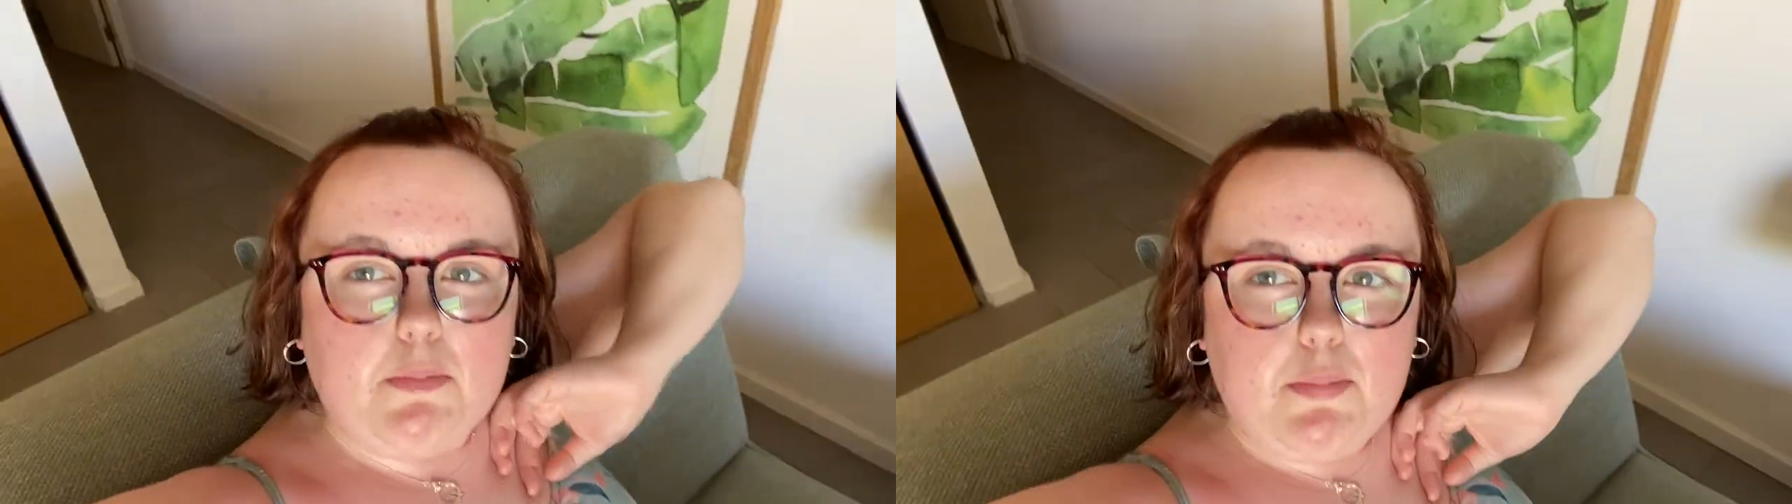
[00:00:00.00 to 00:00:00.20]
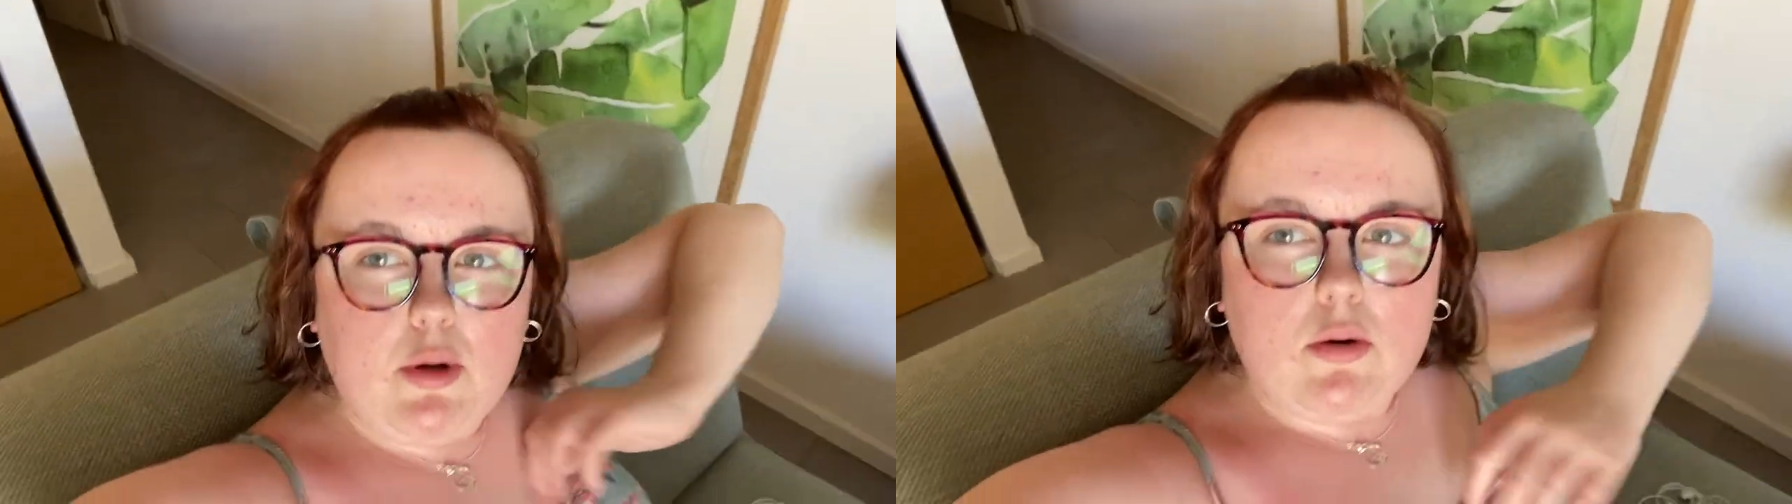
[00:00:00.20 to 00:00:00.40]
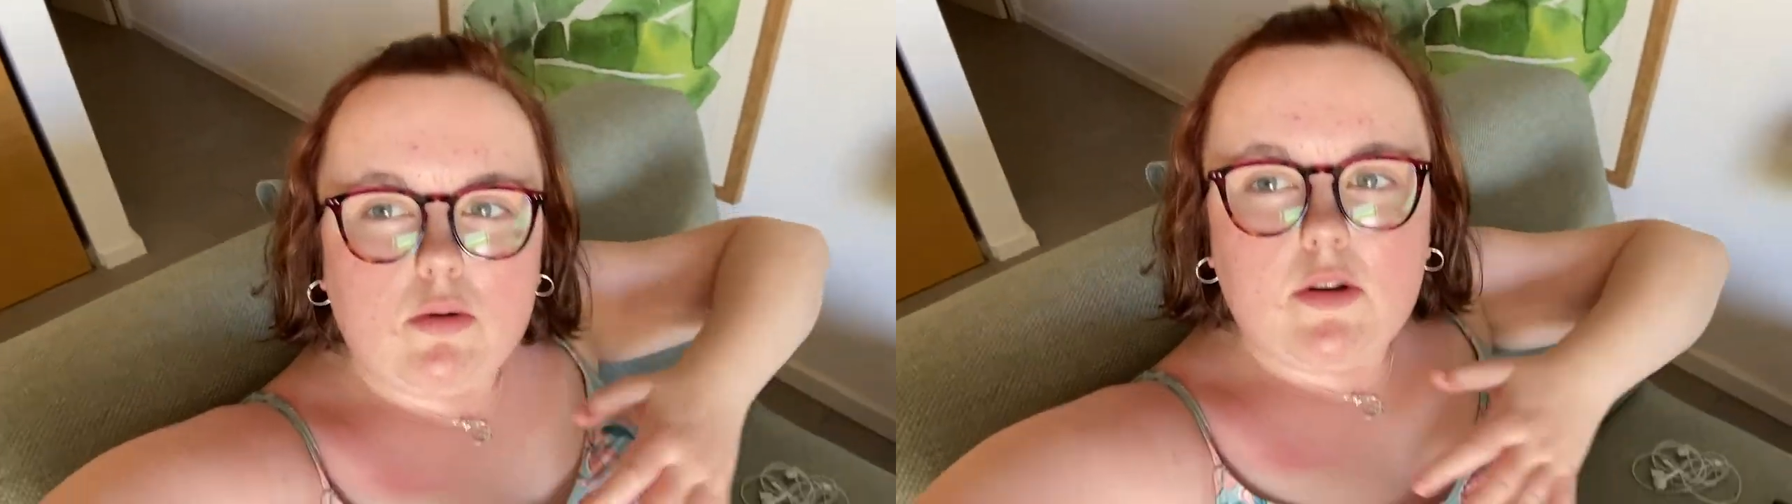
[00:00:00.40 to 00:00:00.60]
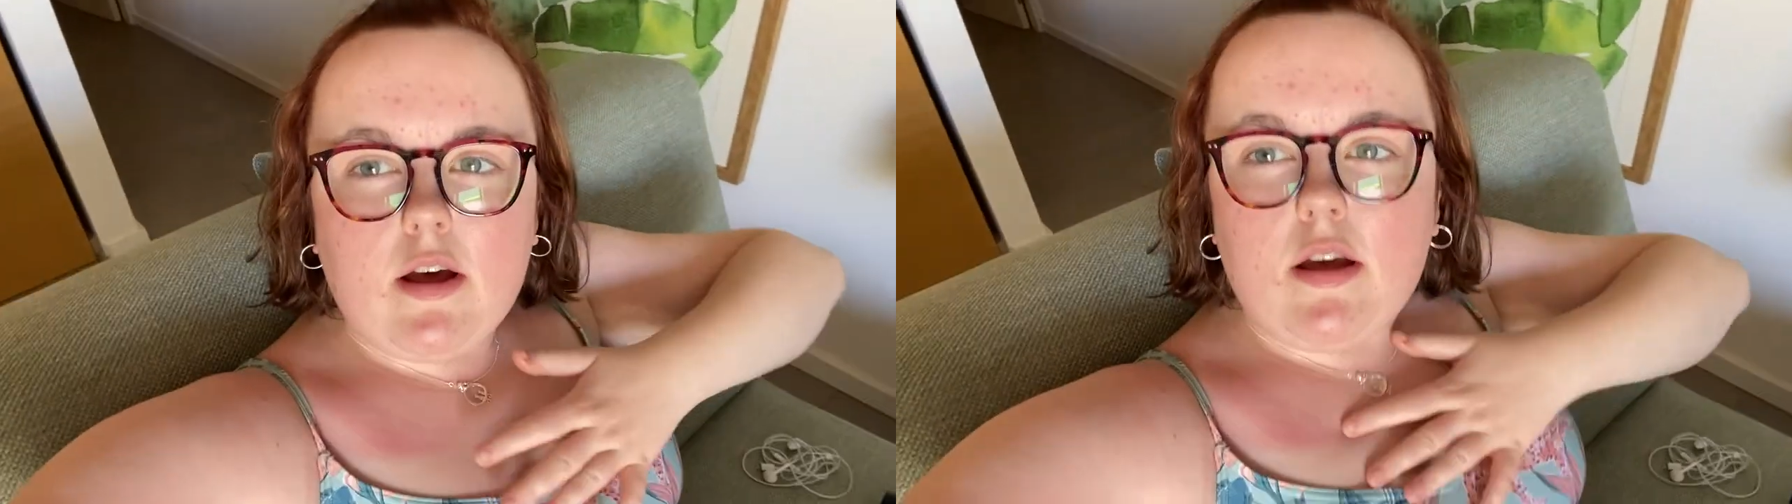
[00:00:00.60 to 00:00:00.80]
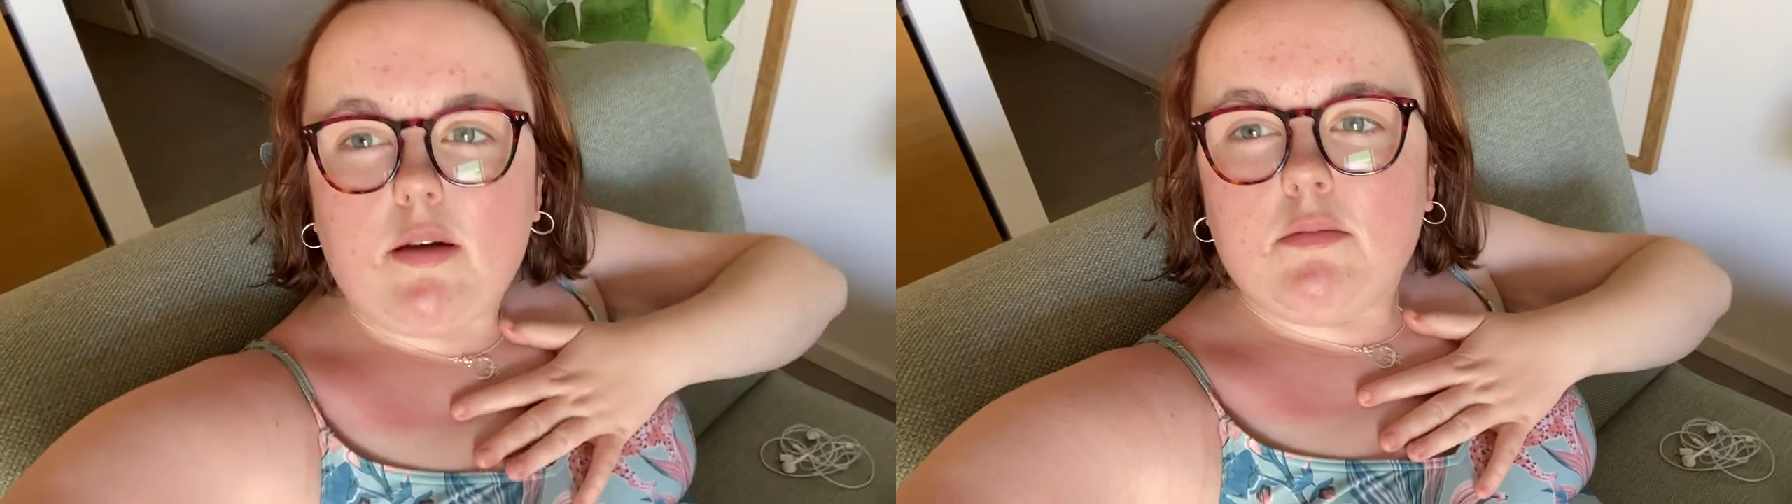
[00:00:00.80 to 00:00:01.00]
Pool
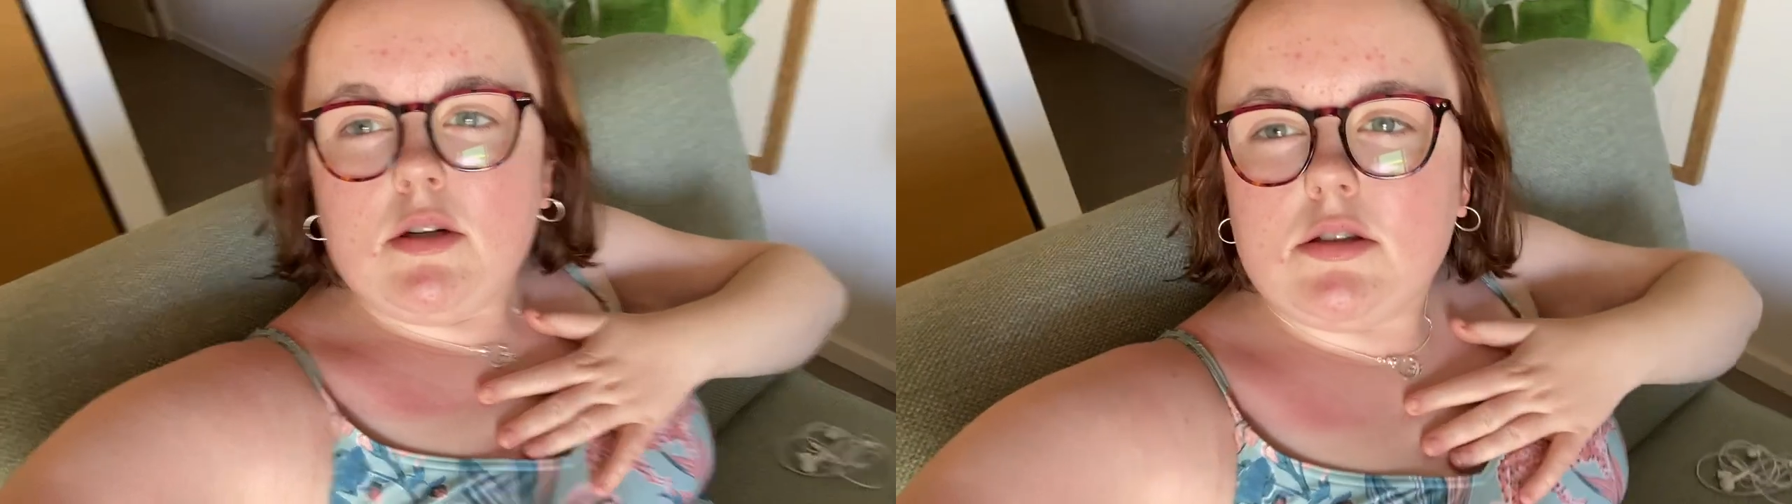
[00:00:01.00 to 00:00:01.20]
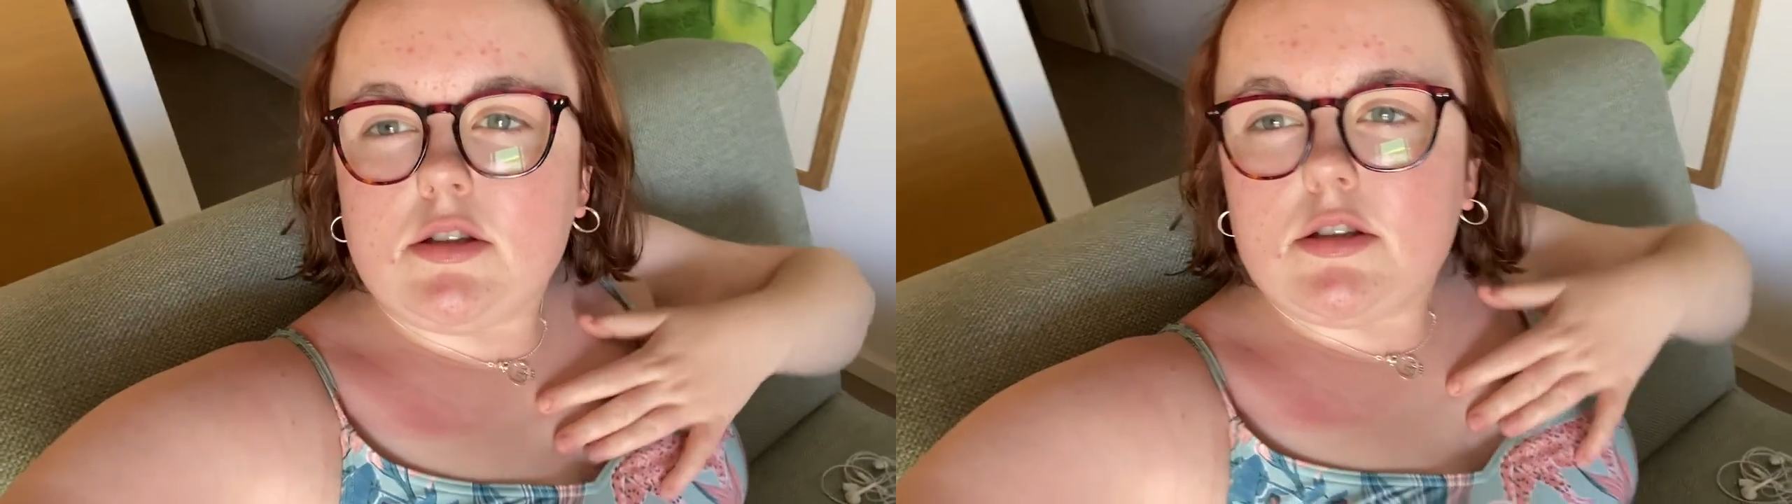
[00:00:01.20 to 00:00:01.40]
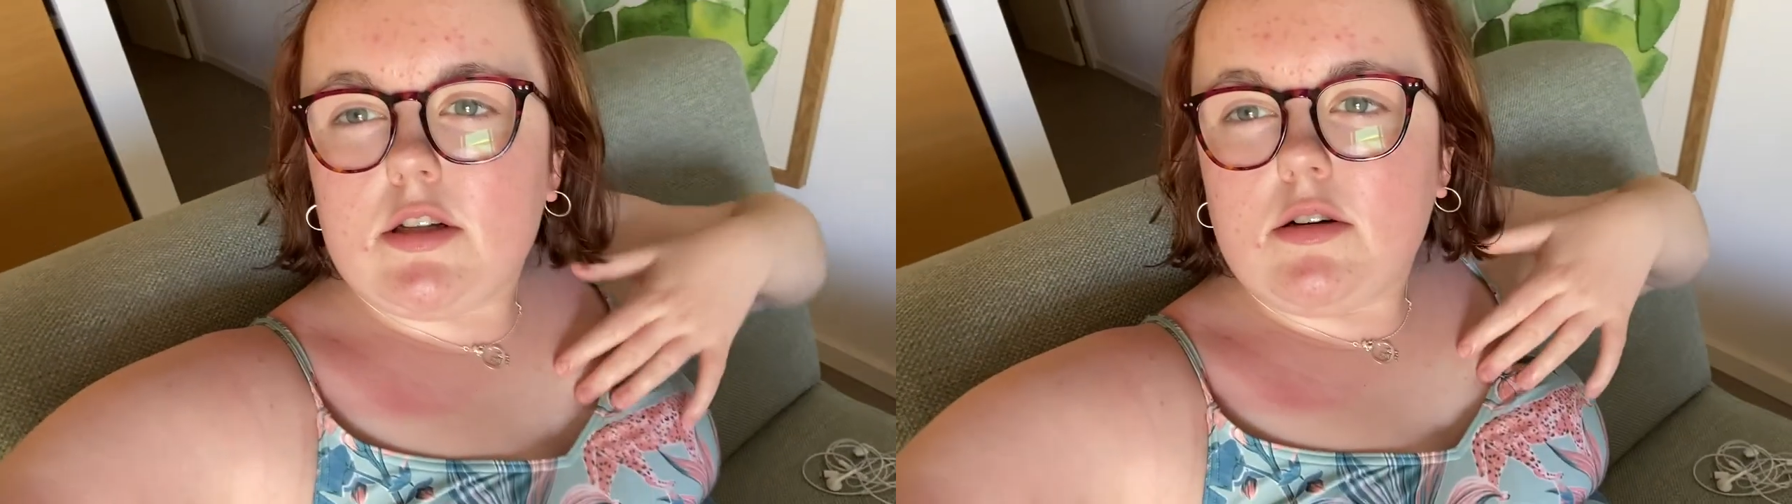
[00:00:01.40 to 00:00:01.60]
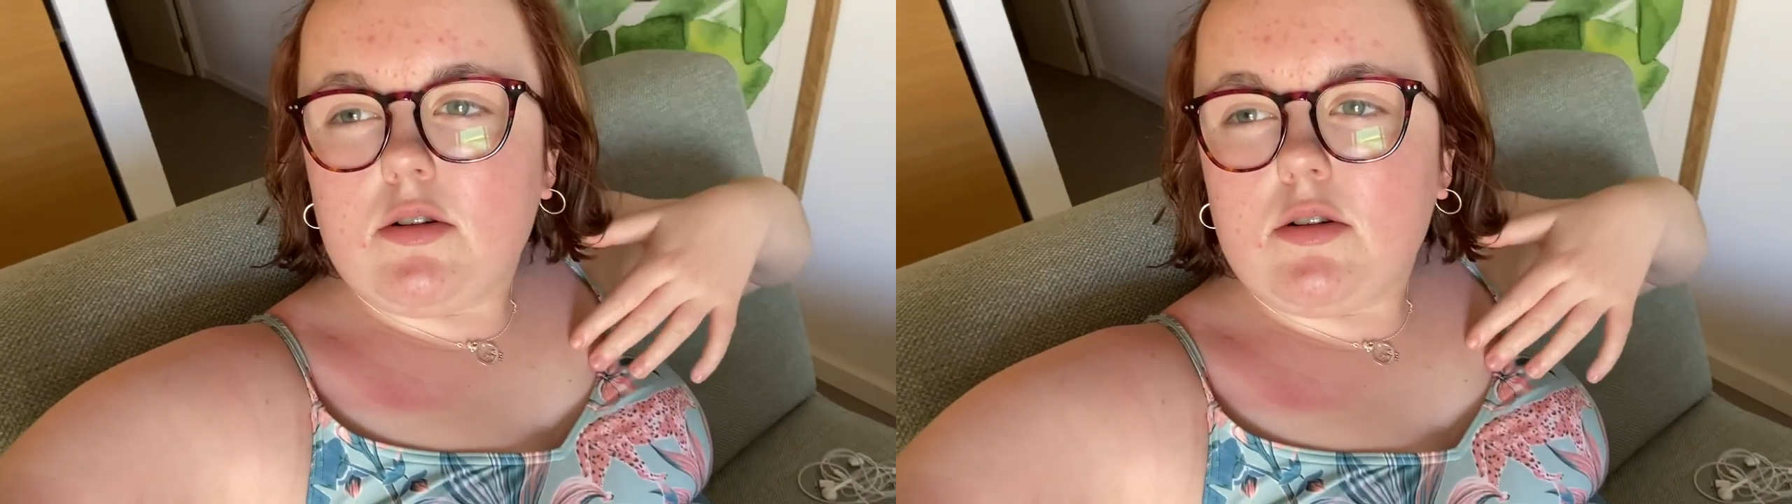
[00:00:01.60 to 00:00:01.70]
time, still